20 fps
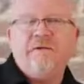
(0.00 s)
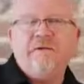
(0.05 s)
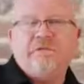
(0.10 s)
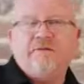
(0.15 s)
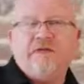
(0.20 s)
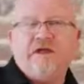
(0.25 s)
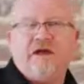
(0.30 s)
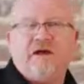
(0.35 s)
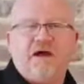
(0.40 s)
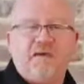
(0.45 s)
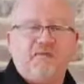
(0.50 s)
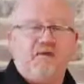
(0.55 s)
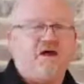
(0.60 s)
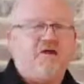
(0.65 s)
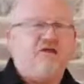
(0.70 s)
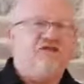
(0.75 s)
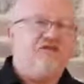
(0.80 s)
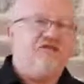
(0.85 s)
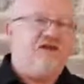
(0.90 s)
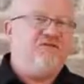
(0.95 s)
Now, I'm not
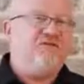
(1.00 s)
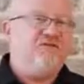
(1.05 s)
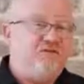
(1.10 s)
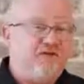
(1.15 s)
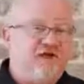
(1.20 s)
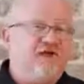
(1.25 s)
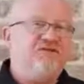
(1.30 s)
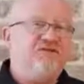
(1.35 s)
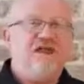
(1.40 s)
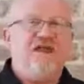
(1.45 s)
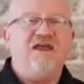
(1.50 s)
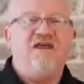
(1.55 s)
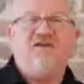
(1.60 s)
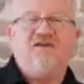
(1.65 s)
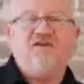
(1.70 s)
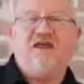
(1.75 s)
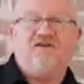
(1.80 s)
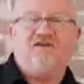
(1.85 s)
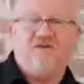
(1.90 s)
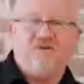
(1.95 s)
going to say Flex
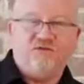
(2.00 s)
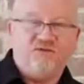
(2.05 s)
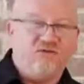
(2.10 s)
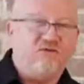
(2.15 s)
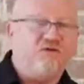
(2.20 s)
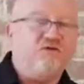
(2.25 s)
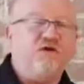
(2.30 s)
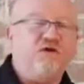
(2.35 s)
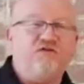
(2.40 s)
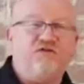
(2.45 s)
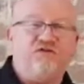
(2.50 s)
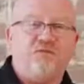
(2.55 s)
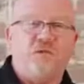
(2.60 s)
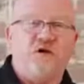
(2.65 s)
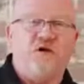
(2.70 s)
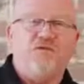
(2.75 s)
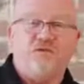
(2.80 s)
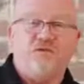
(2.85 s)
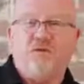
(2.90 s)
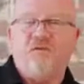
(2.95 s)
ATX was the first
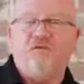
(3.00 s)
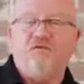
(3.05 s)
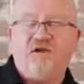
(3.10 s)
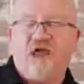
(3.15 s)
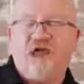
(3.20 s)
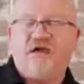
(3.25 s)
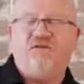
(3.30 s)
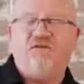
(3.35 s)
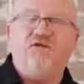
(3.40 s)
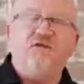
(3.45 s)
small form factor.